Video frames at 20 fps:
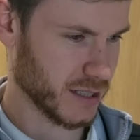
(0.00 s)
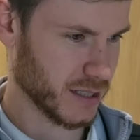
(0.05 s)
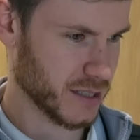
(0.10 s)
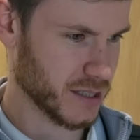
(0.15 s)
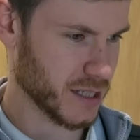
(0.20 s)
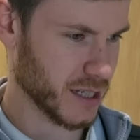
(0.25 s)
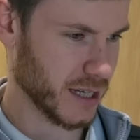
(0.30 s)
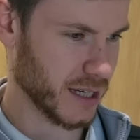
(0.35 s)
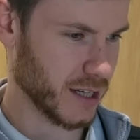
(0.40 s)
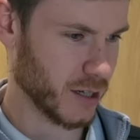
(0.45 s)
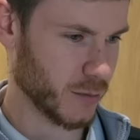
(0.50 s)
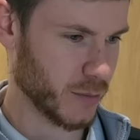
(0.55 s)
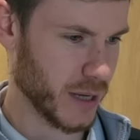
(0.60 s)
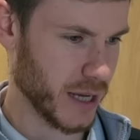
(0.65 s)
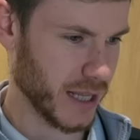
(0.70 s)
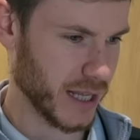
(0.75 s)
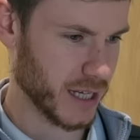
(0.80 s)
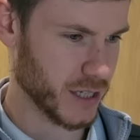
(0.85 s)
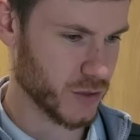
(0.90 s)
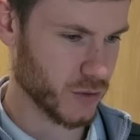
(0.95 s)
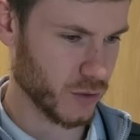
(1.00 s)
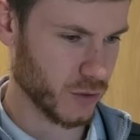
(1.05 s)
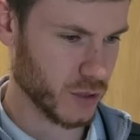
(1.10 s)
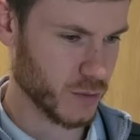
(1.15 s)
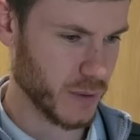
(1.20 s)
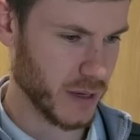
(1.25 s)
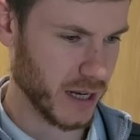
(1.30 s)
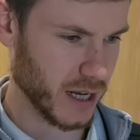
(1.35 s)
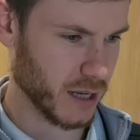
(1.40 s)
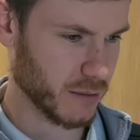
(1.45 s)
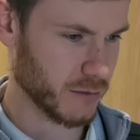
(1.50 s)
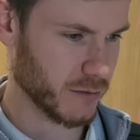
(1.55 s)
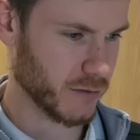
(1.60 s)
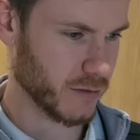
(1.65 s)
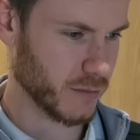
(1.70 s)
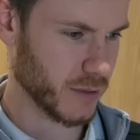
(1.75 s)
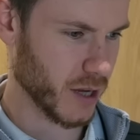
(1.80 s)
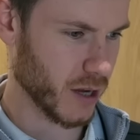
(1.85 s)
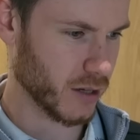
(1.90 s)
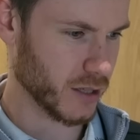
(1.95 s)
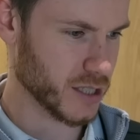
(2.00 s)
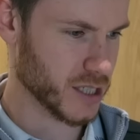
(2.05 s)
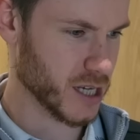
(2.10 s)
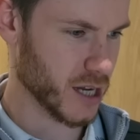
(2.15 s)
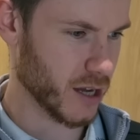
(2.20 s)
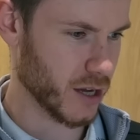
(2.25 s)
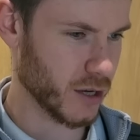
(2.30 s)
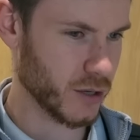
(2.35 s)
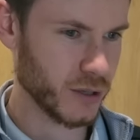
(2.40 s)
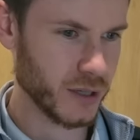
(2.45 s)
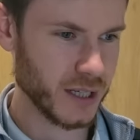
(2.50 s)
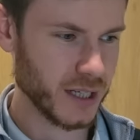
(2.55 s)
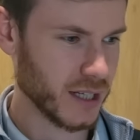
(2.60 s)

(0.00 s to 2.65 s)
Just a little bit of that draw spin coming from the high toe.